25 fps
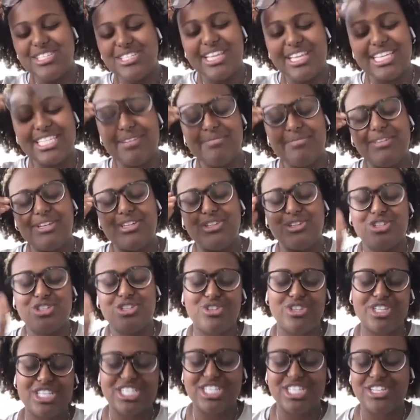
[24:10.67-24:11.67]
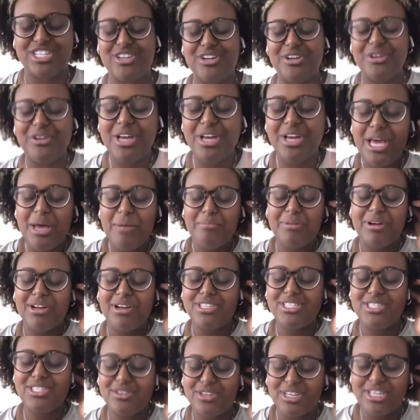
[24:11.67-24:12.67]
So like something nutritional, but
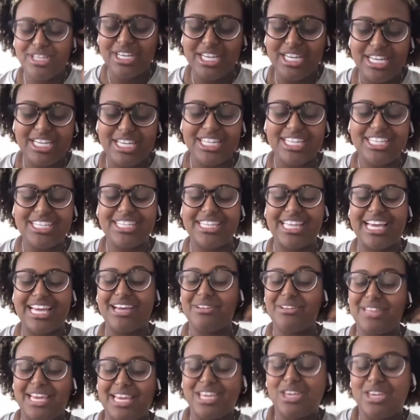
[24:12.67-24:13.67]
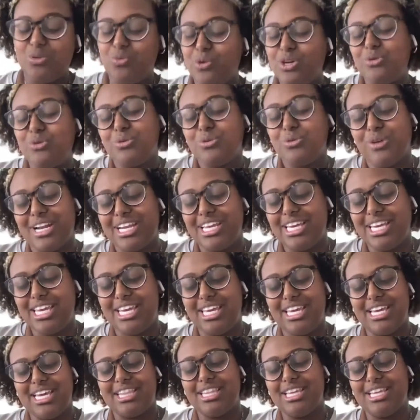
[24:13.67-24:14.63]
also good that like we would want to eat.